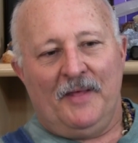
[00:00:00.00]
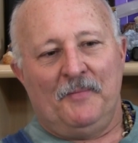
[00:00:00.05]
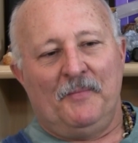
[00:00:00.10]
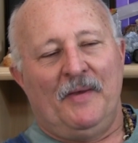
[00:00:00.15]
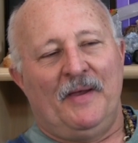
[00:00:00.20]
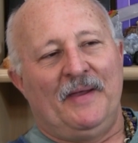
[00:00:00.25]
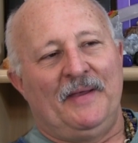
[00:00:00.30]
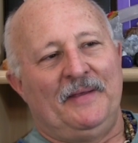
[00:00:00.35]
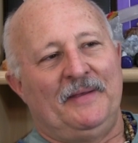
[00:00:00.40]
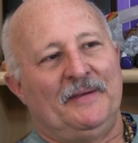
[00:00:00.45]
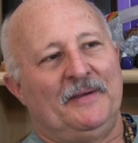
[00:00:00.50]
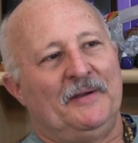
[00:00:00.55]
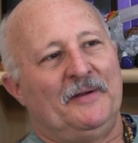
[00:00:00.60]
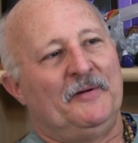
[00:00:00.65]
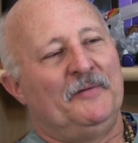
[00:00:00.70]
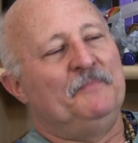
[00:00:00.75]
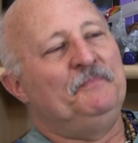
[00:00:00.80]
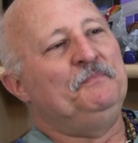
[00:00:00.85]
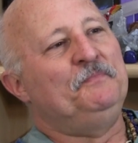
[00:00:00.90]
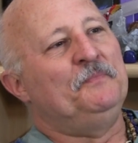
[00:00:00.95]
my,
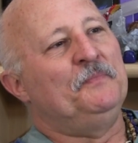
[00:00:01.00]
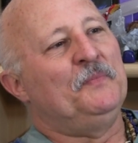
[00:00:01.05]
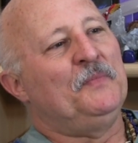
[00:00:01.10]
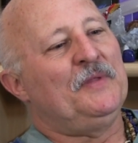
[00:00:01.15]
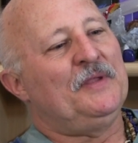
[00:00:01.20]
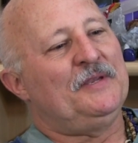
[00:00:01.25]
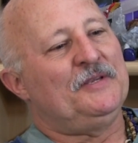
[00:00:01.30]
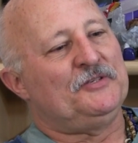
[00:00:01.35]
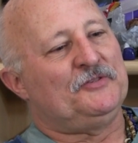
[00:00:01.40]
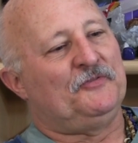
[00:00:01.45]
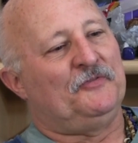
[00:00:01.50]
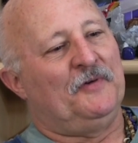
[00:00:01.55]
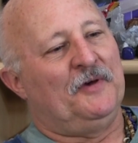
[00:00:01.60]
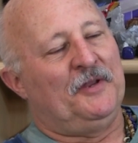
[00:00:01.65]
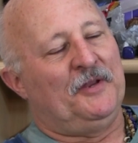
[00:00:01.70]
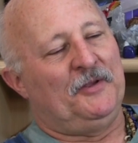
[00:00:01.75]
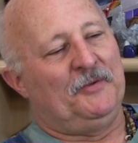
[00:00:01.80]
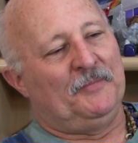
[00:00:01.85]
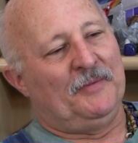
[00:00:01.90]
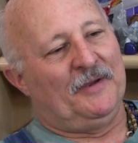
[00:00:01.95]
uh, it's
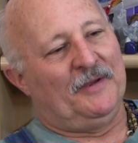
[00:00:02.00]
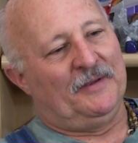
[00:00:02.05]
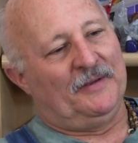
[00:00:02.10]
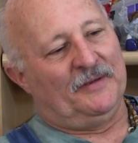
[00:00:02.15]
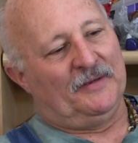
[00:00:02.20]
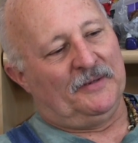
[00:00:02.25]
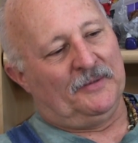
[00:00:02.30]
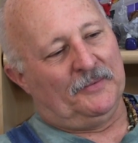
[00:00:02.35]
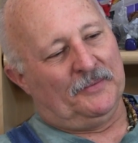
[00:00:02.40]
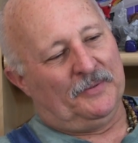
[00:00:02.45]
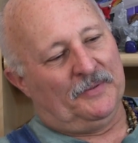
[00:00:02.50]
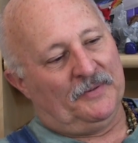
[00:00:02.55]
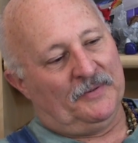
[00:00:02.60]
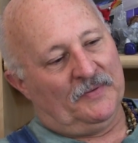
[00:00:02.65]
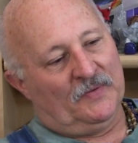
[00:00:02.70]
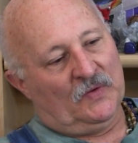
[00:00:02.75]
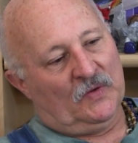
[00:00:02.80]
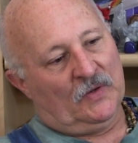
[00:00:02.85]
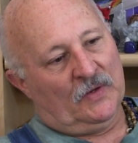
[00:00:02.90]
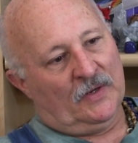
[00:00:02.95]
funny. My, uh,
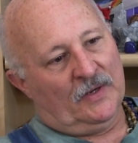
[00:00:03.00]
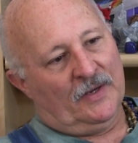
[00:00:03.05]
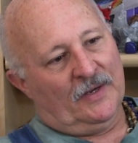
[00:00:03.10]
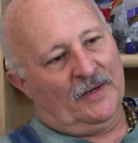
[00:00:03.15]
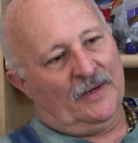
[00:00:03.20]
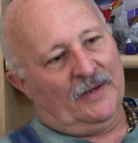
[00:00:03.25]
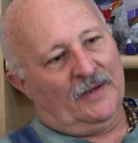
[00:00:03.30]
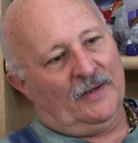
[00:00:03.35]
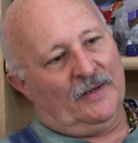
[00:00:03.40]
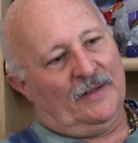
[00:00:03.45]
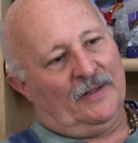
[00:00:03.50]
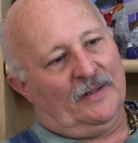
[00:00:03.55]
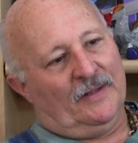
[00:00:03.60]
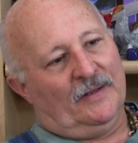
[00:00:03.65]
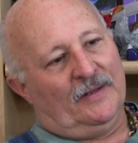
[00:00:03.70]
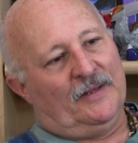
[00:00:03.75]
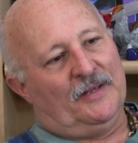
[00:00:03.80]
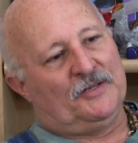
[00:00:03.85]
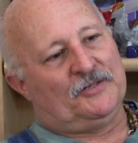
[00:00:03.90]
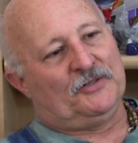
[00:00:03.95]

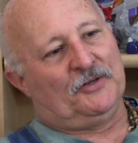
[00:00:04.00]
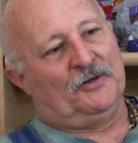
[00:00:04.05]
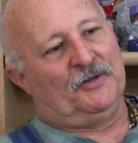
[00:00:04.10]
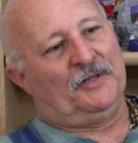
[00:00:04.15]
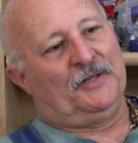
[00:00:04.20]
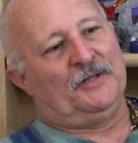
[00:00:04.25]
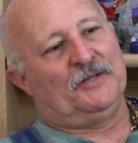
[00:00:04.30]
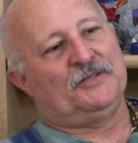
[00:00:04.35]
he started to